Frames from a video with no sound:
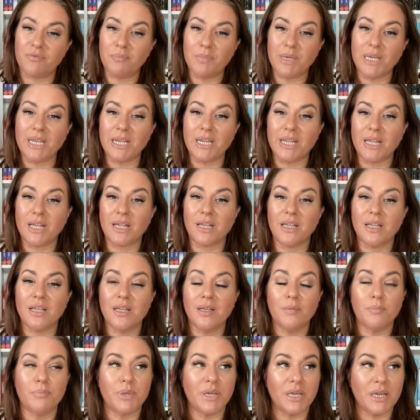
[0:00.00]
meaning
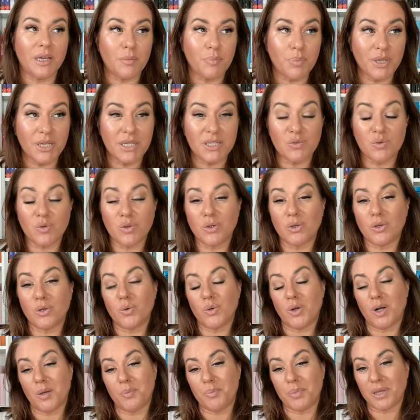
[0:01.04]
being at peace with who
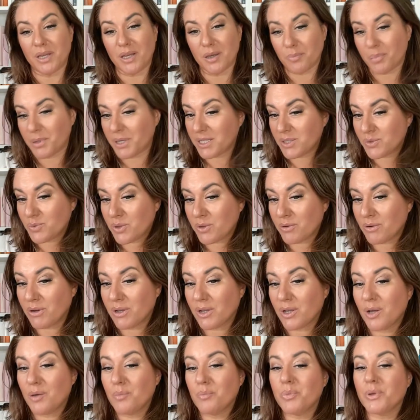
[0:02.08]
you are, being at peace with your
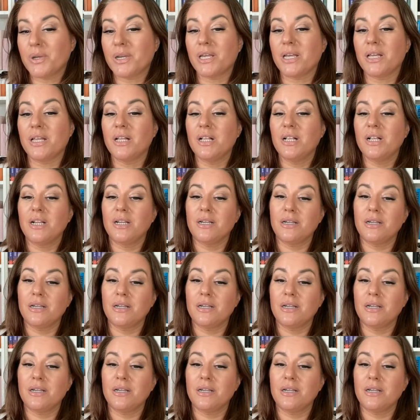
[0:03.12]
own company,